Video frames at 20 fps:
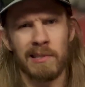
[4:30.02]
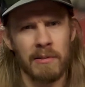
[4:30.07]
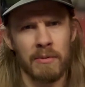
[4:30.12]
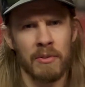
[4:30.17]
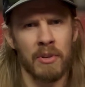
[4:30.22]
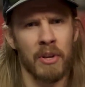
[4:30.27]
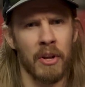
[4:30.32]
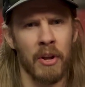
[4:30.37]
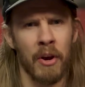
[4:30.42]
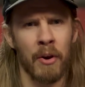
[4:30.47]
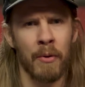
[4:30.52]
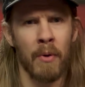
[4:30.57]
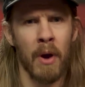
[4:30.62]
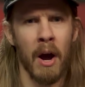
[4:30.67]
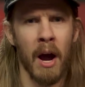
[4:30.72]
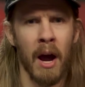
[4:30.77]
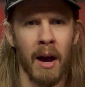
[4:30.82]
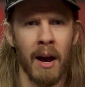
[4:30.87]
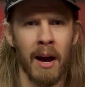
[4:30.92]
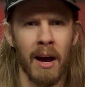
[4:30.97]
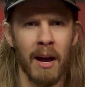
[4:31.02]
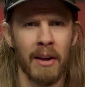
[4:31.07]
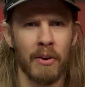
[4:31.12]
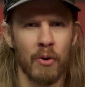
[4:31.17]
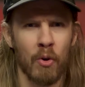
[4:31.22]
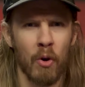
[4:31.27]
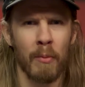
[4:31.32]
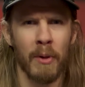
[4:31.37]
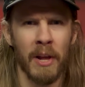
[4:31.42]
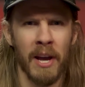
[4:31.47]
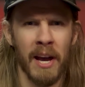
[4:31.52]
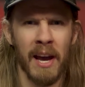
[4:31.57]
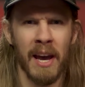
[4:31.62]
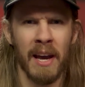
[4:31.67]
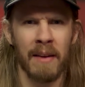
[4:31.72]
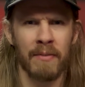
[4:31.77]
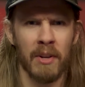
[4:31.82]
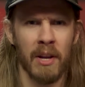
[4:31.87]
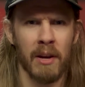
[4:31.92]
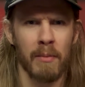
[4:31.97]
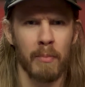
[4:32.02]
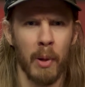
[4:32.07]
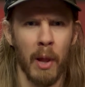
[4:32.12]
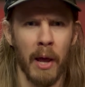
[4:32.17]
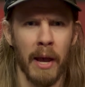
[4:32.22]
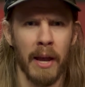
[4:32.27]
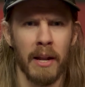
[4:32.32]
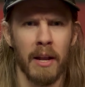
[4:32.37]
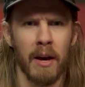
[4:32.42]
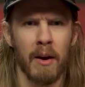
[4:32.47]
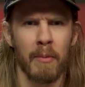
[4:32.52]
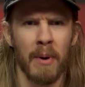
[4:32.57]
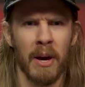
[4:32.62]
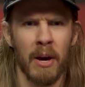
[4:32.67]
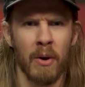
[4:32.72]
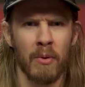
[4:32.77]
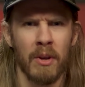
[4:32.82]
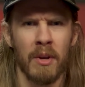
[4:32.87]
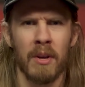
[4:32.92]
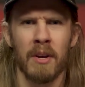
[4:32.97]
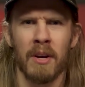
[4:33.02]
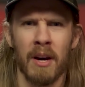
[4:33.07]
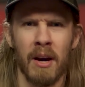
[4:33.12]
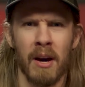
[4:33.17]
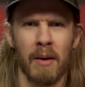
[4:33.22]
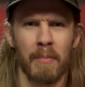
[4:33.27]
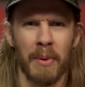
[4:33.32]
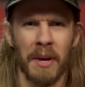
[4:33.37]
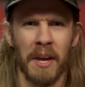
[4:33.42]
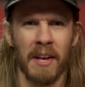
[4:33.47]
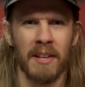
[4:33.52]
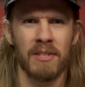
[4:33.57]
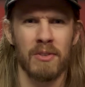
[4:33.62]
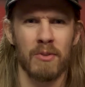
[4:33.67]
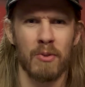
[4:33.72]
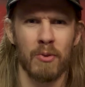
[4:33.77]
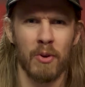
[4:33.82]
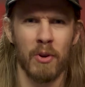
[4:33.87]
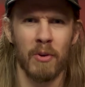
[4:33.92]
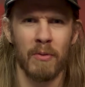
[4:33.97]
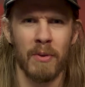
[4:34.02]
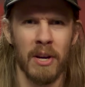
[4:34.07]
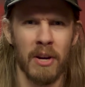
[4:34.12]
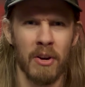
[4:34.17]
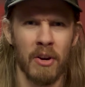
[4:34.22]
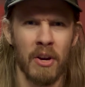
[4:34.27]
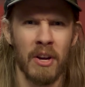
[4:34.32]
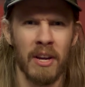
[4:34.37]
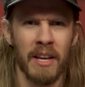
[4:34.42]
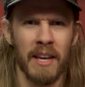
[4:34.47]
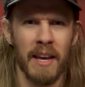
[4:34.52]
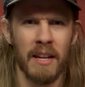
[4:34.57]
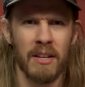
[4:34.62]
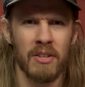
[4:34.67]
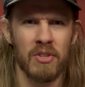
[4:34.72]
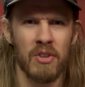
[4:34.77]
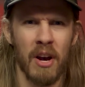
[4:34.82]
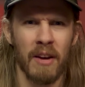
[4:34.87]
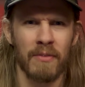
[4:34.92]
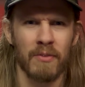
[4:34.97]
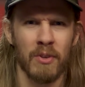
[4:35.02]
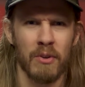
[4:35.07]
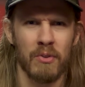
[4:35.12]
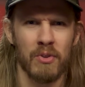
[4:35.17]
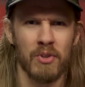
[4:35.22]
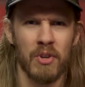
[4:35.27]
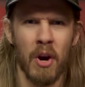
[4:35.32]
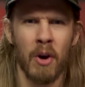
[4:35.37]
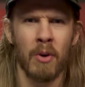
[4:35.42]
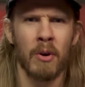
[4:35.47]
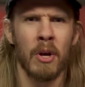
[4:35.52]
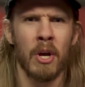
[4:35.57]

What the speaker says: you know, normally I have to complain about bands in their career getting softer, so